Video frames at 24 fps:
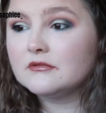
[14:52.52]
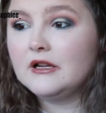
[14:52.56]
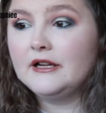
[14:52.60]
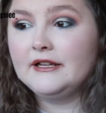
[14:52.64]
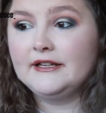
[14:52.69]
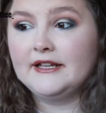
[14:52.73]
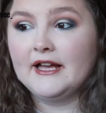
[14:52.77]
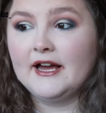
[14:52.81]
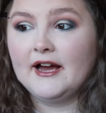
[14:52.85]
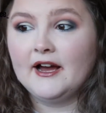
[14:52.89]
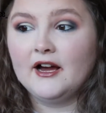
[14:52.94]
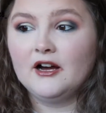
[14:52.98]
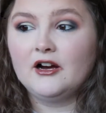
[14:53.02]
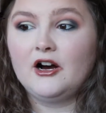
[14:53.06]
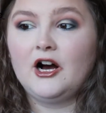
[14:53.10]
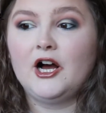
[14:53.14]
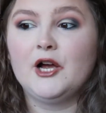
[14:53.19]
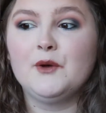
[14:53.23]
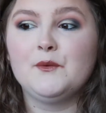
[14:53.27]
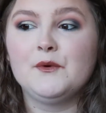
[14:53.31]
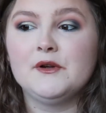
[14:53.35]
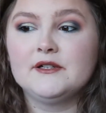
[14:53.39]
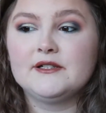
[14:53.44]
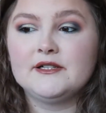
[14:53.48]
Yeah, I
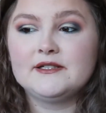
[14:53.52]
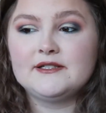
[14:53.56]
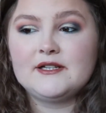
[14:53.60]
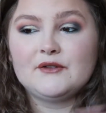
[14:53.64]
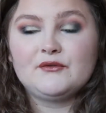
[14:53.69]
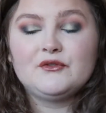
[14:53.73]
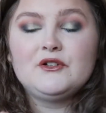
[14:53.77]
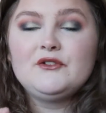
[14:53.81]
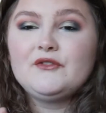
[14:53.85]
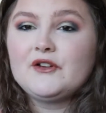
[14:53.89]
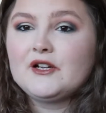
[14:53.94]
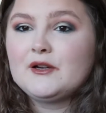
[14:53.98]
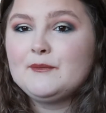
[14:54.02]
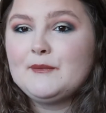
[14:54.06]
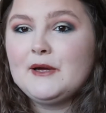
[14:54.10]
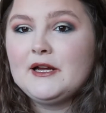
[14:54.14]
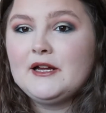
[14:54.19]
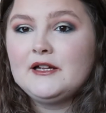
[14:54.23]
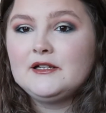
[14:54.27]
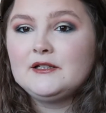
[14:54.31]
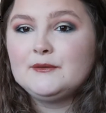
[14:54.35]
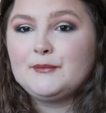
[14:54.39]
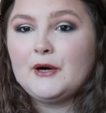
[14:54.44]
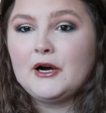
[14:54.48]
would definitely
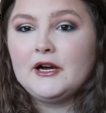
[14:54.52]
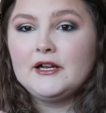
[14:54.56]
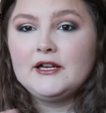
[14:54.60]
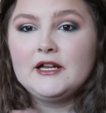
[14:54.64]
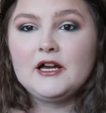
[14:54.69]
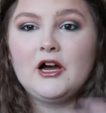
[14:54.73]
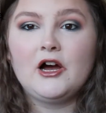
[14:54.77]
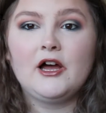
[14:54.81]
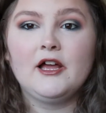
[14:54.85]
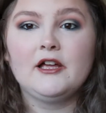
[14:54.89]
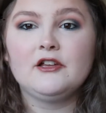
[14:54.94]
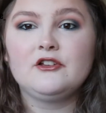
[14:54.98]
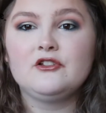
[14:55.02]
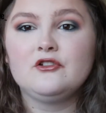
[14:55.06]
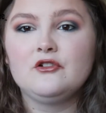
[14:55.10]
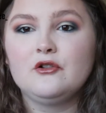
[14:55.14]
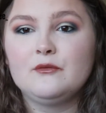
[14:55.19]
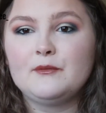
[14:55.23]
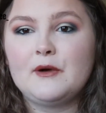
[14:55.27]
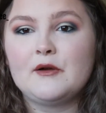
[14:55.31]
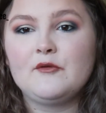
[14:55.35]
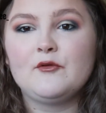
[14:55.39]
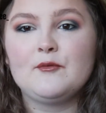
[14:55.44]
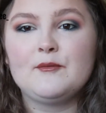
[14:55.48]
recommend buying it. I actually got
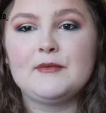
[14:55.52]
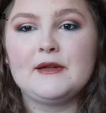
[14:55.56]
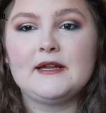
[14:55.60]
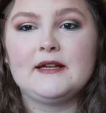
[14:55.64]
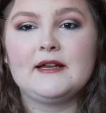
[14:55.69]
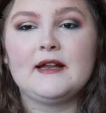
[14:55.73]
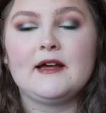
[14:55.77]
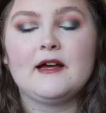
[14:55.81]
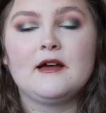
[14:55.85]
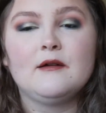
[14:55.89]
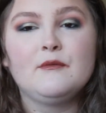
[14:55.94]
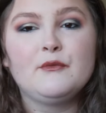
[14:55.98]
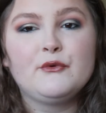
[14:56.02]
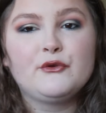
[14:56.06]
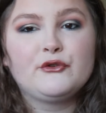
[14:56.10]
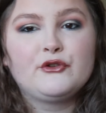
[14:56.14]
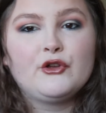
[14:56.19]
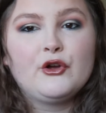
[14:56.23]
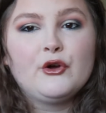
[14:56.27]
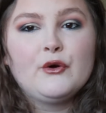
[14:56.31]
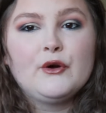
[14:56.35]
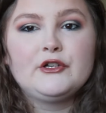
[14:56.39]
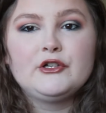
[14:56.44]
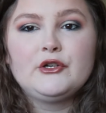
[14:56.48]
mine from B&M, so
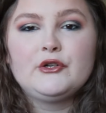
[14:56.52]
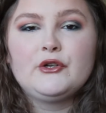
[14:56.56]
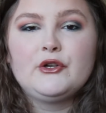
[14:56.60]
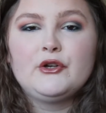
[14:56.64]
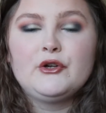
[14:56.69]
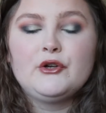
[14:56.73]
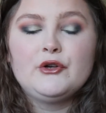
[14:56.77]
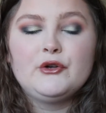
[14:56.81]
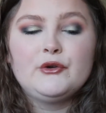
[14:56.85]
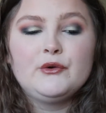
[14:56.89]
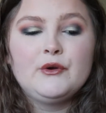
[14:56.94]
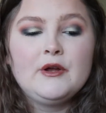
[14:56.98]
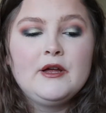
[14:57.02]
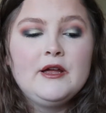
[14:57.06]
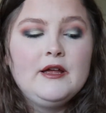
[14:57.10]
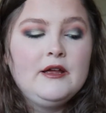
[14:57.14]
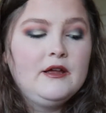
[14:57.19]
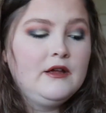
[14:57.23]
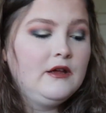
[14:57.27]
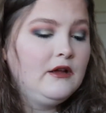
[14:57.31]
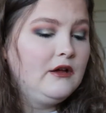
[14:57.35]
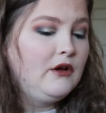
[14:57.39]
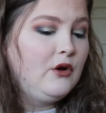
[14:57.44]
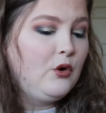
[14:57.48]
I don't know
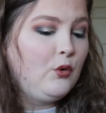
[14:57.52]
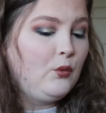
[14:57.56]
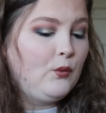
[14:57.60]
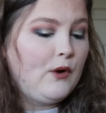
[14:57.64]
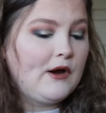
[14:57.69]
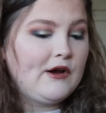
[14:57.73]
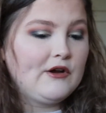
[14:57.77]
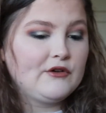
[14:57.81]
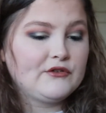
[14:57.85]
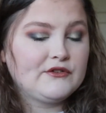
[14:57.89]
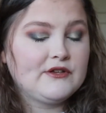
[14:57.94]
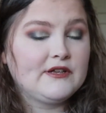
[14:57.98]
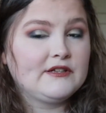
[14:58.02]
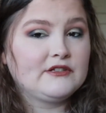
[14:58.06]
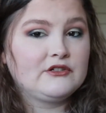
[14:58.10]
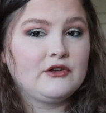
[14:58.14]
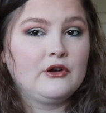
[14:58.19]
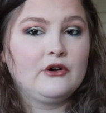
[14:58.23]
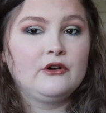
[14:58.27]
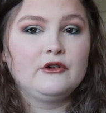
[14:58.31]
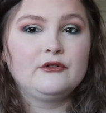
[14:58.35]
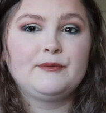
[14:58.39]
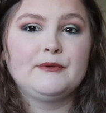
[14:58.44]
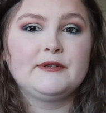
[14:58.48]
where else they're
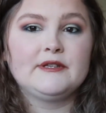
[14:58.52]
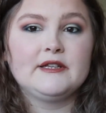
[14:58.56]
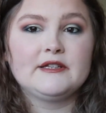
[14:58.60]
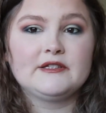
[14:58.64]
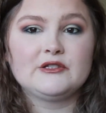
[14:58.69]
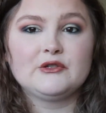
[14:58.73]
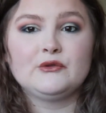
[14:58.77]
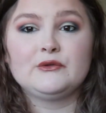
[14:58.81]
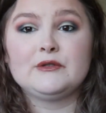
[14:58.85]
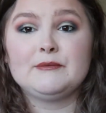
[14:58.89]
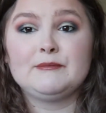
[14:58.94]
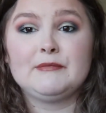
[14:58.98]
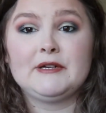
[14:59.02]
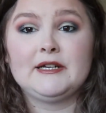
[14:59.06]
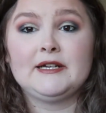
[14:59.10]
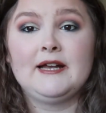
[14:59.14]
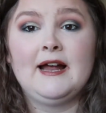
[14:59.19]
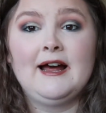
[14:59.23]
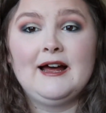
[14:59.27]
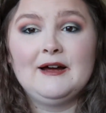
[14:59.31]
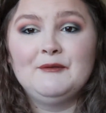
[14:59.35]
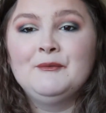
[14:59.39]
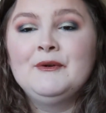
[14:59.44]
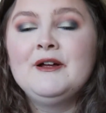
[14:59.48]
sold, but they're sold in
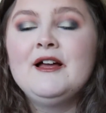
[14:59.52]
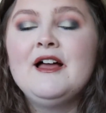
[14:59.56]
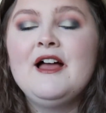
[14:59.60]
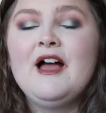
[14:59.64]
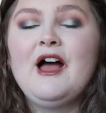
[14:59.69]
B&M.